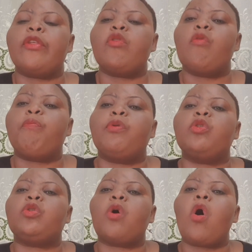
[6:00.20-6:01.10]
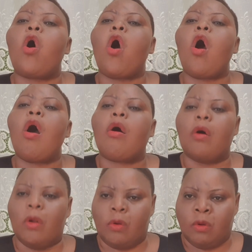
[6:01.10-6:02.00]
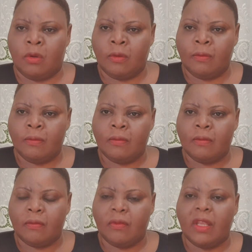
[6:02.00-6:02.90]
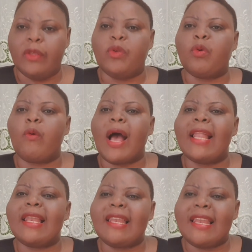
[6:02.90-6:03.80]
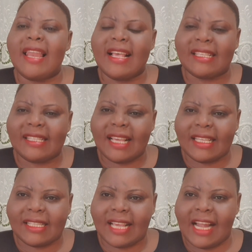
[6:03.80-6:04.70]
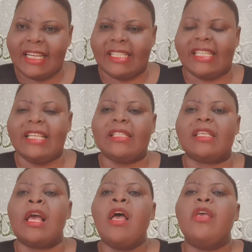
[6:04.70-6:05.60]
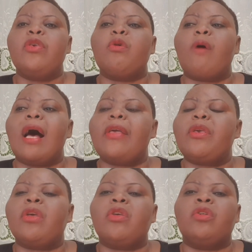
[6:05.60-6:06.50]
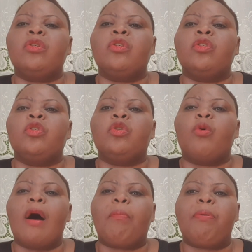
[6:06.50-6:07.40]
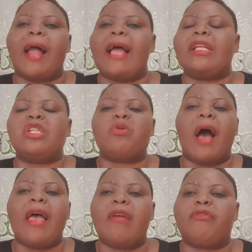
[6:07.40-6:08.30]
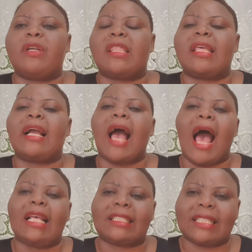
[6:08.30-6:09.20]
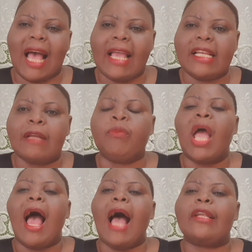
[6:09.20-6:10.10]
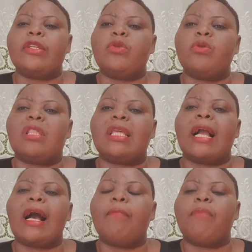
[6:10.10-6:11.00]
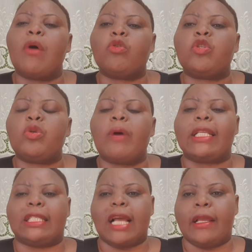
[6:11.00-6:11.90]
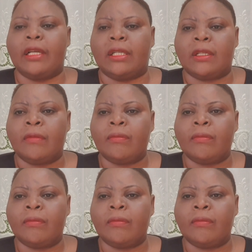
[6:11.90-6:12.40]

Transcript: you put all your necessities, your pride, your everything aside, and you think about your child.